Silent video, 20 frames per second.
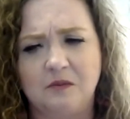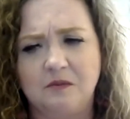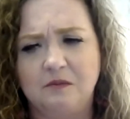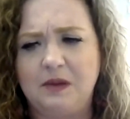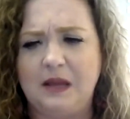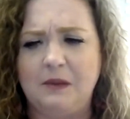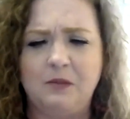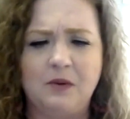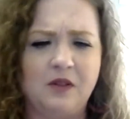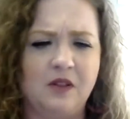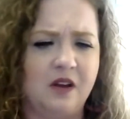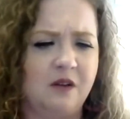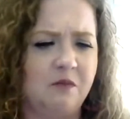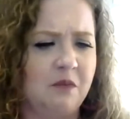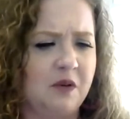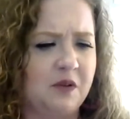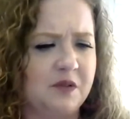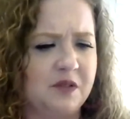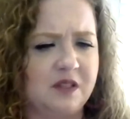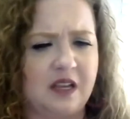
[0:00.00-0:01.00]
people on
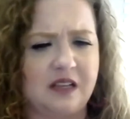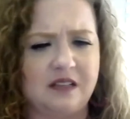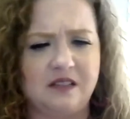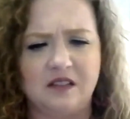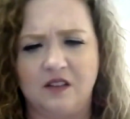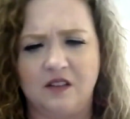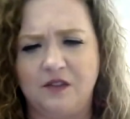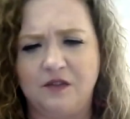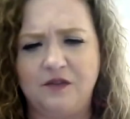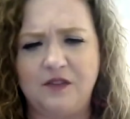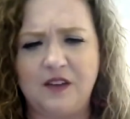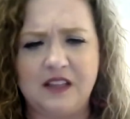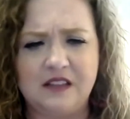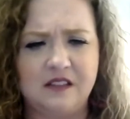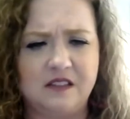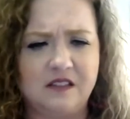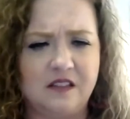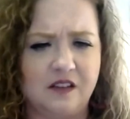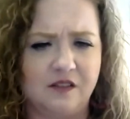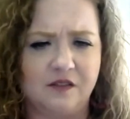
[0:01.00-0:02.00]
both sides of the
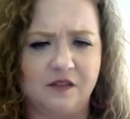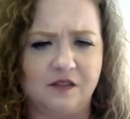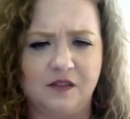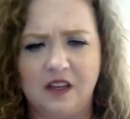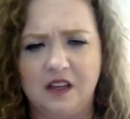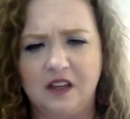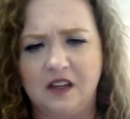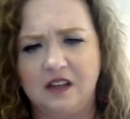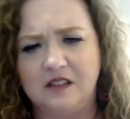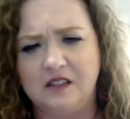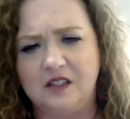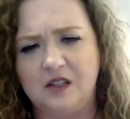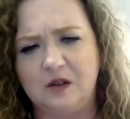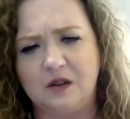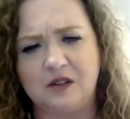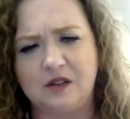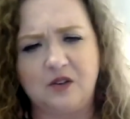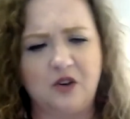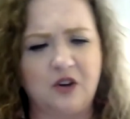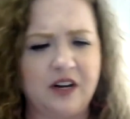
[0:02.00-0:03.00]
fence of, do
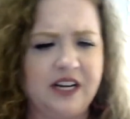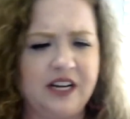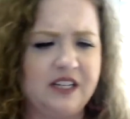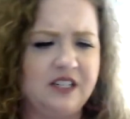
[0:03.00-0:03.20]
you agree?